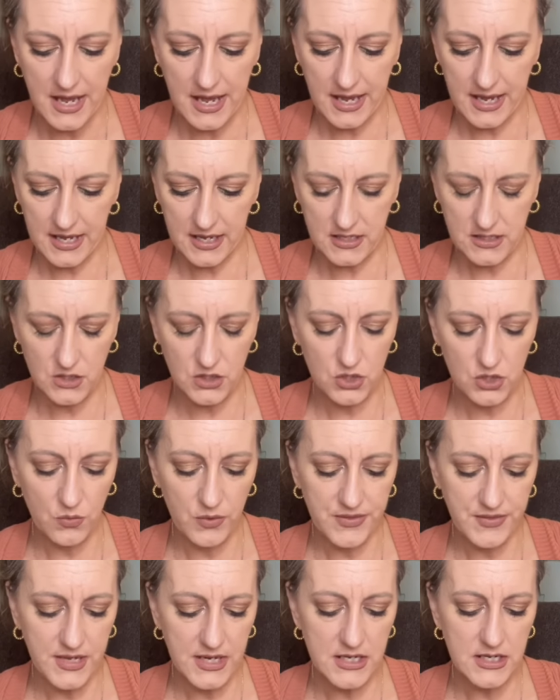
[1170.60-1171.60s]
And so
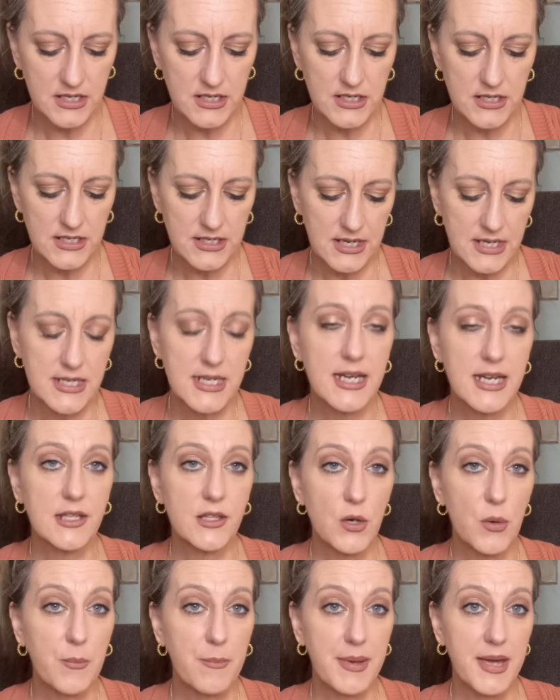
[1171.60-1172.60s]
what they did is they take
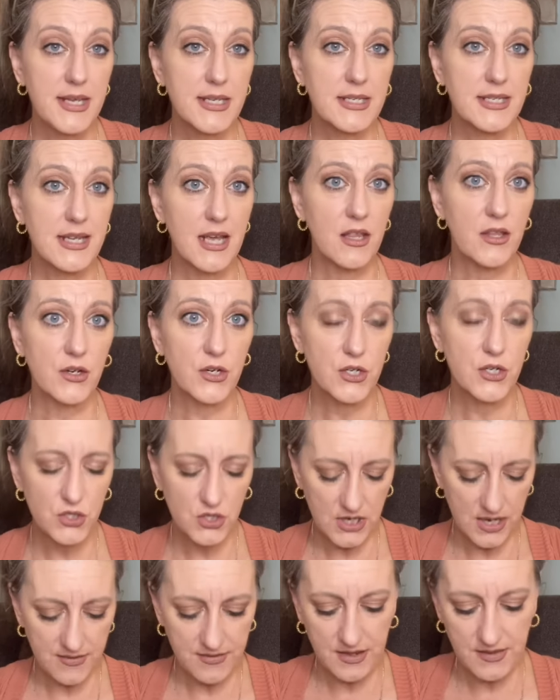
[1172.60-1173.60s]
their best
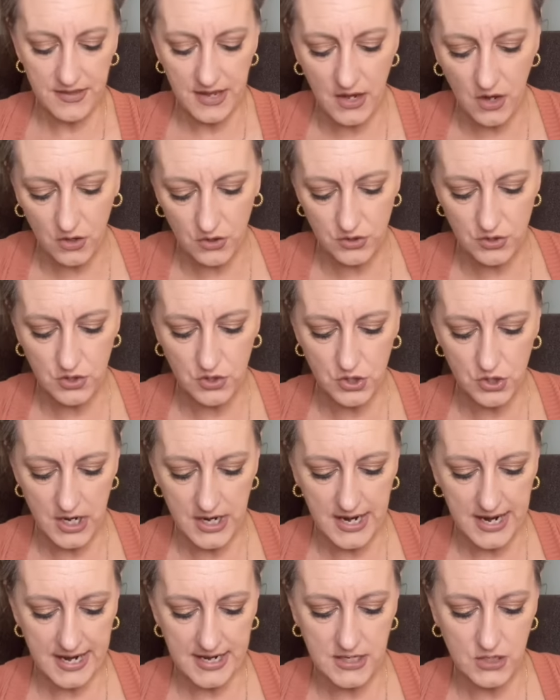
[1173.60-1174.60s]
sellers and then they also try
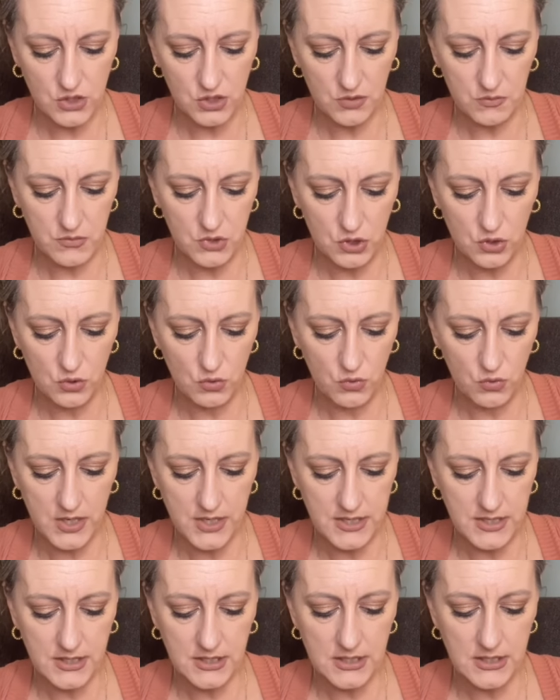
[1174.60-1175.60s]
to add some new
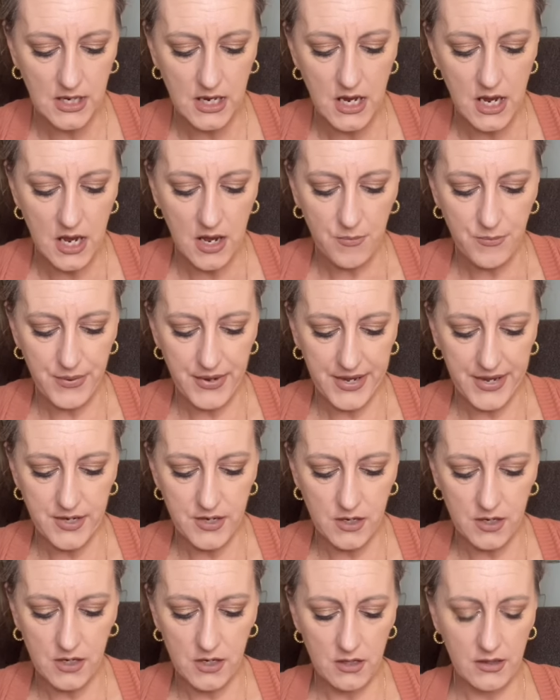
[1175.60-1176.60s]
ones.
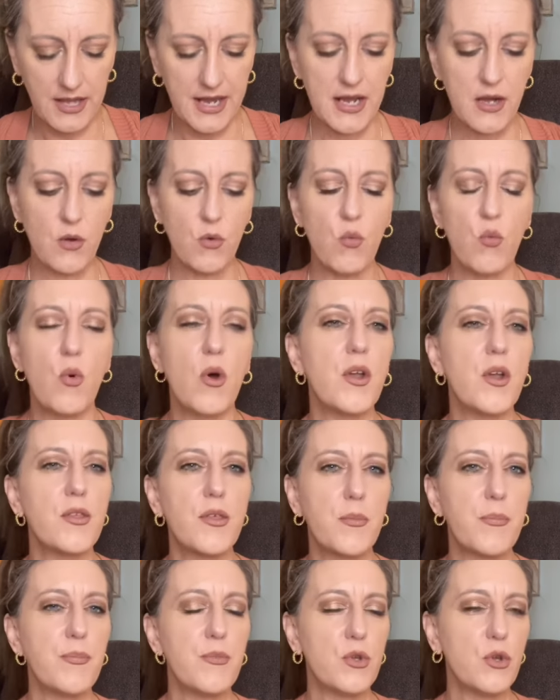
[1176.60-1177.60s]
But Like, one of
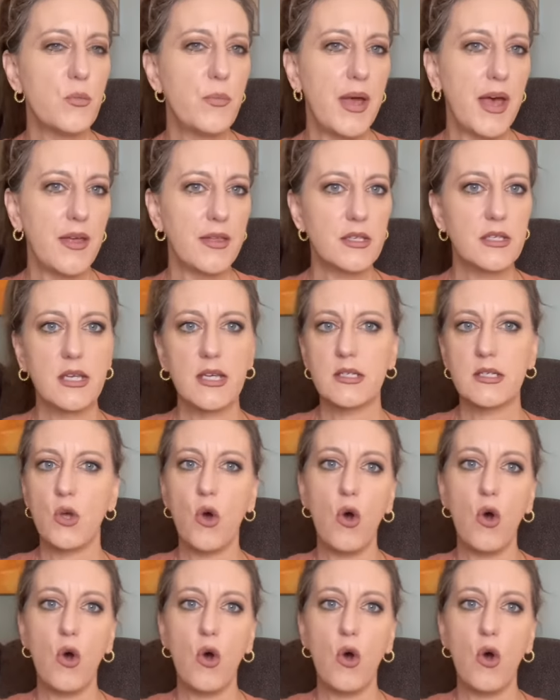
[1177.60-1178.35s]
the new palettes has